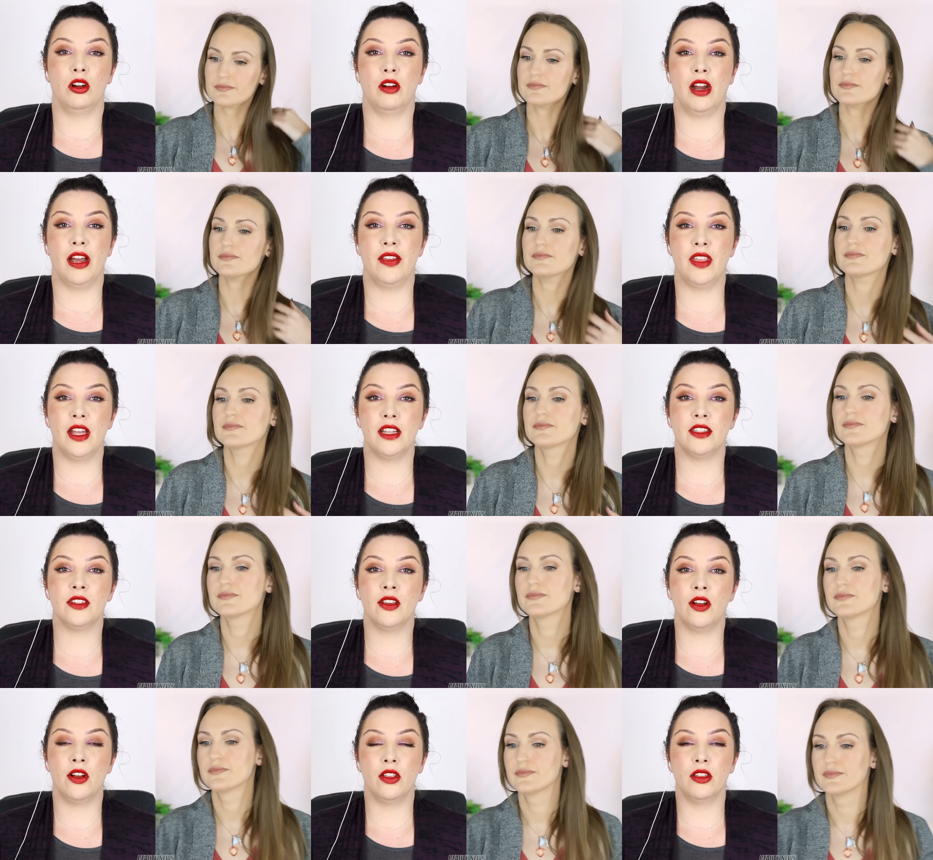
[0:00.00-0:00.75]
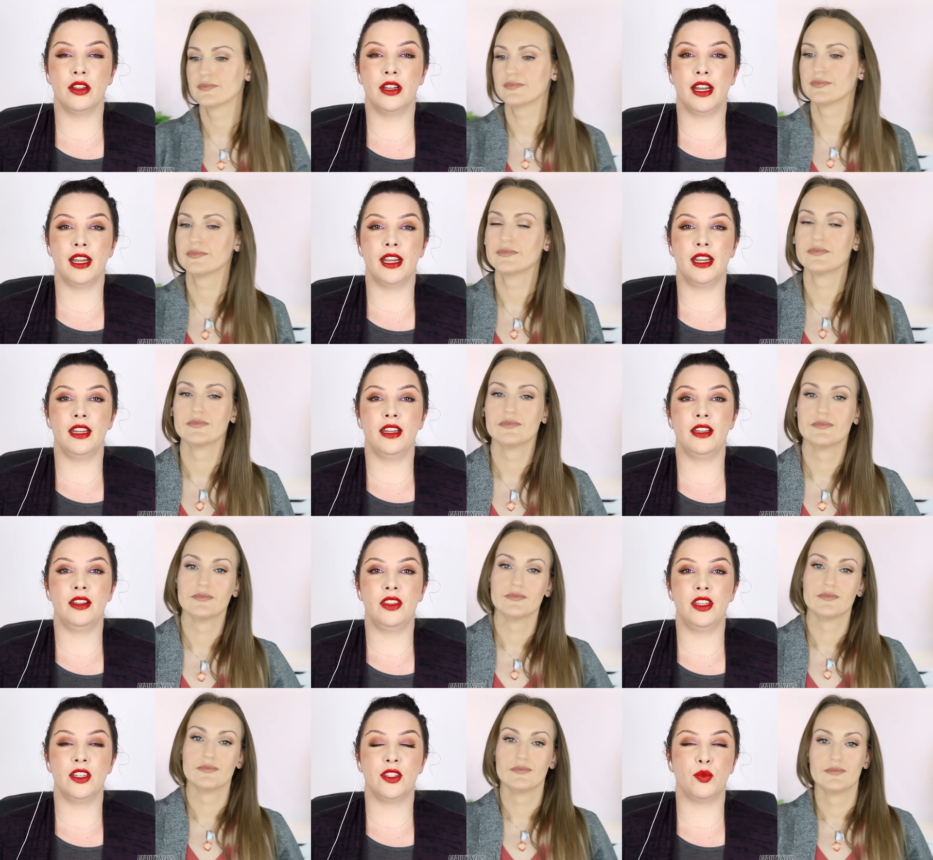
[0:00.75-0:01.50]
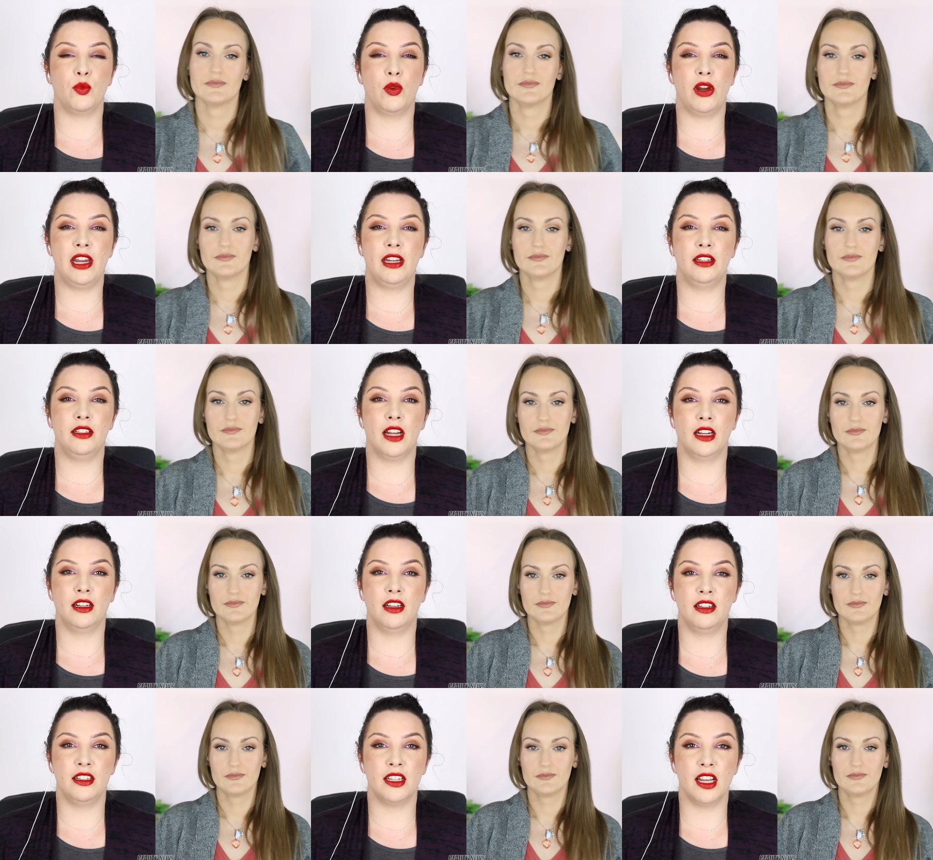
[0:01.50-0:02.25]
Speaker 1: All right, that's holiday this week
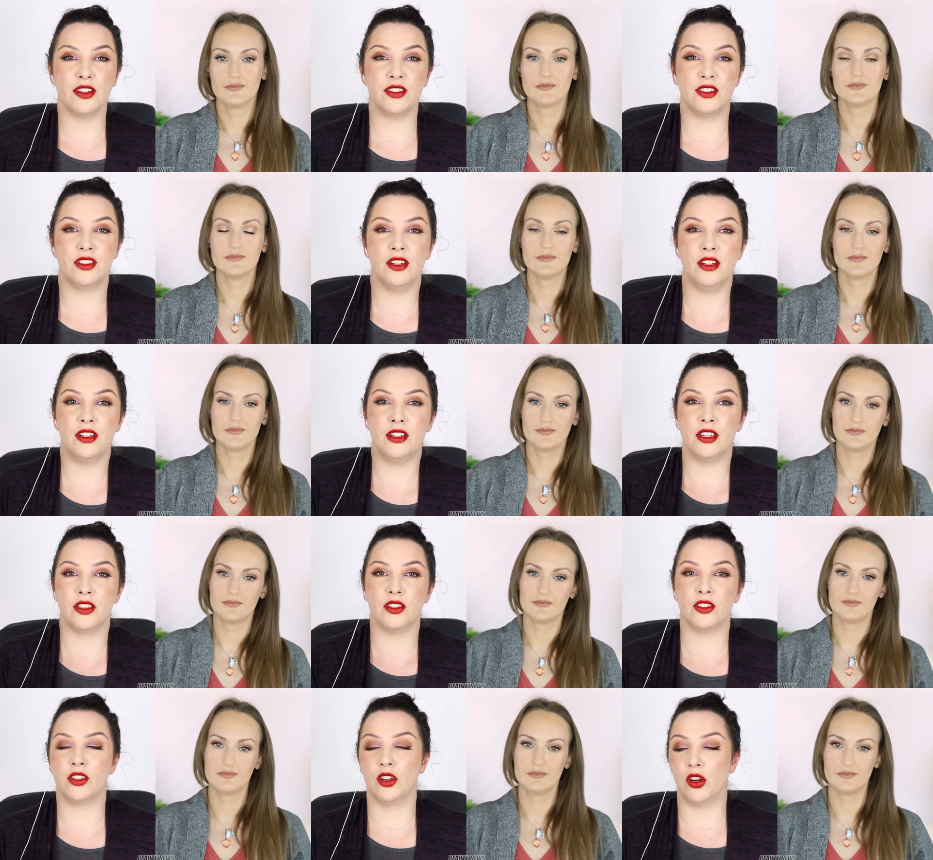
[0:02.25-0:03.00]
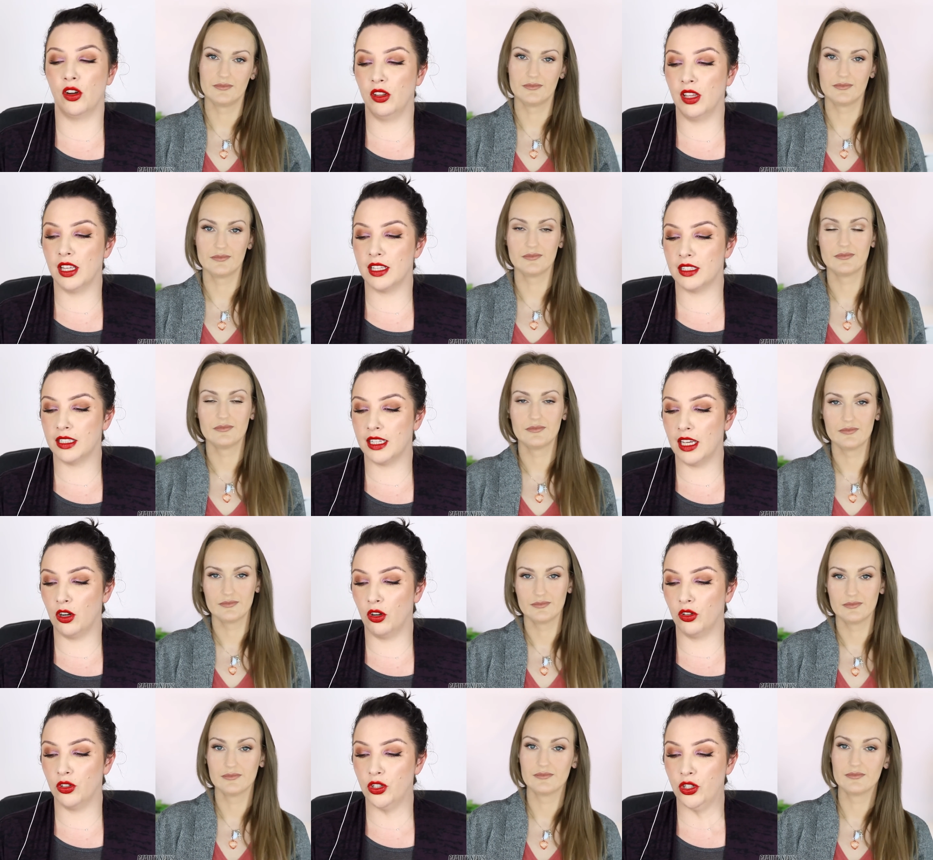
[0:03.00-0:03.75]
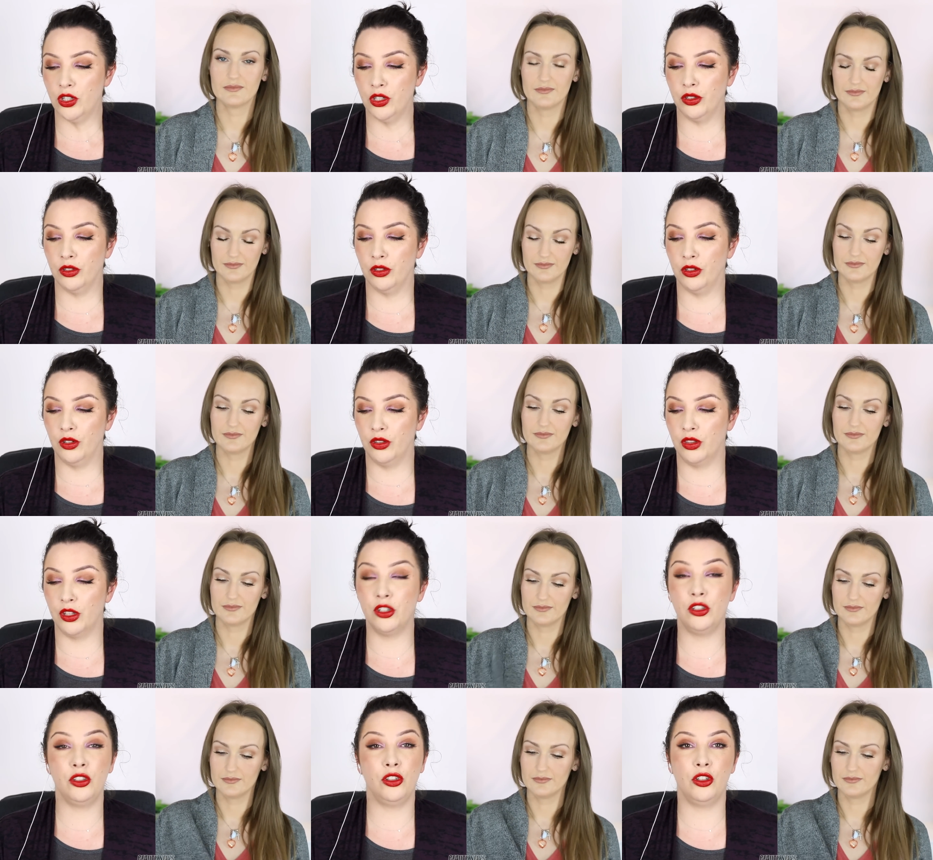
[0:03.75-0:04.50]
done and dusted. So let's get on to
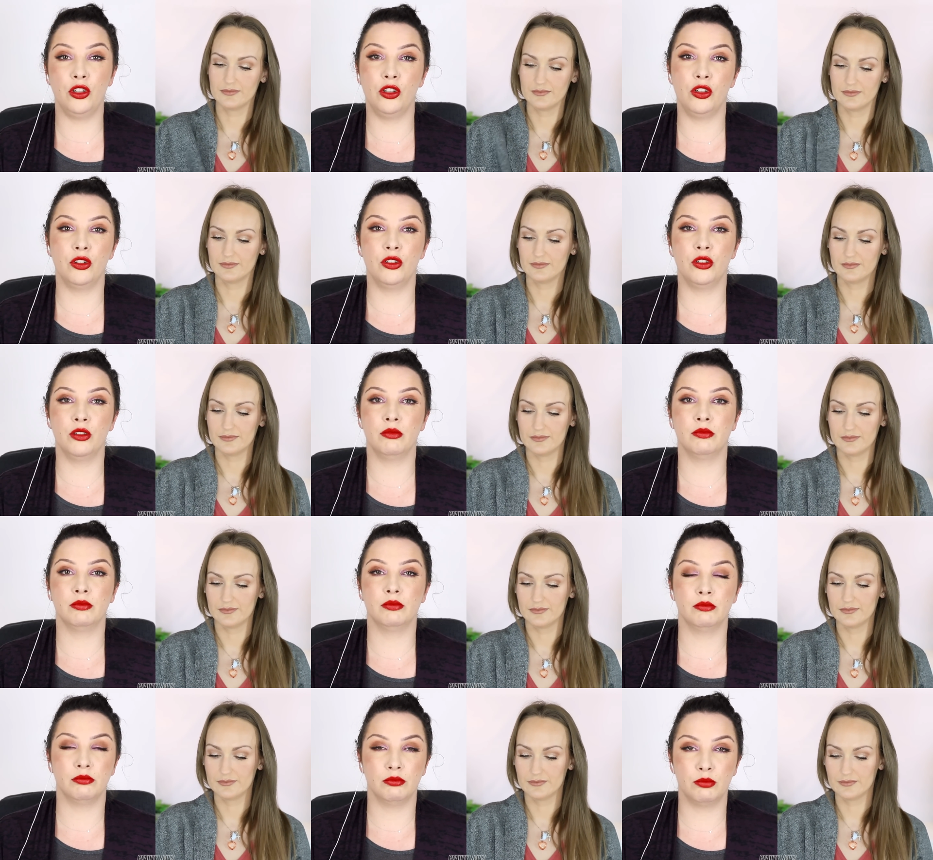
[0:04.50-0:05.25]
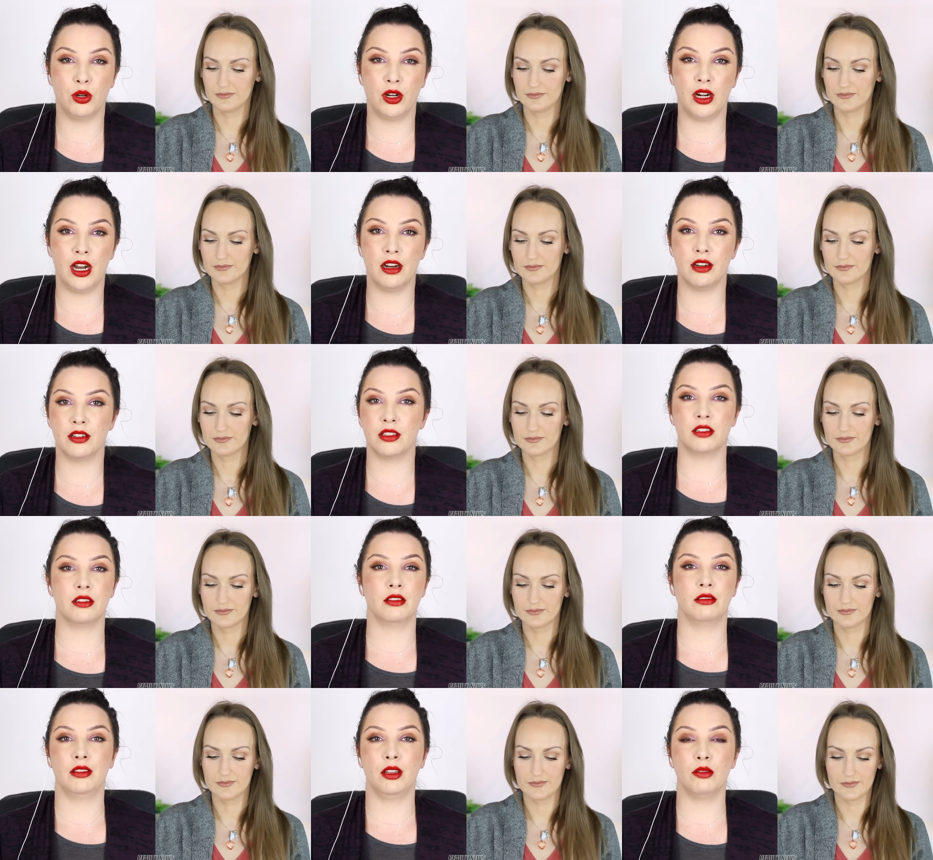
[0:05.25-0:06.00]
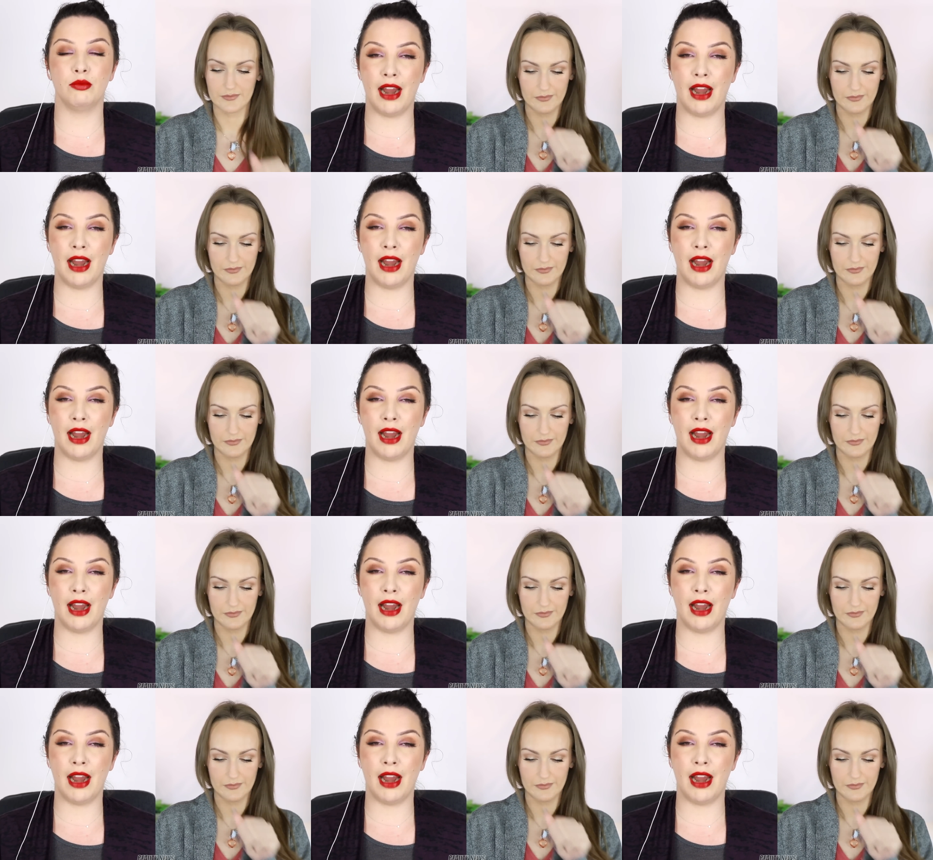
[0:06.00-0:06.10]
the new products, the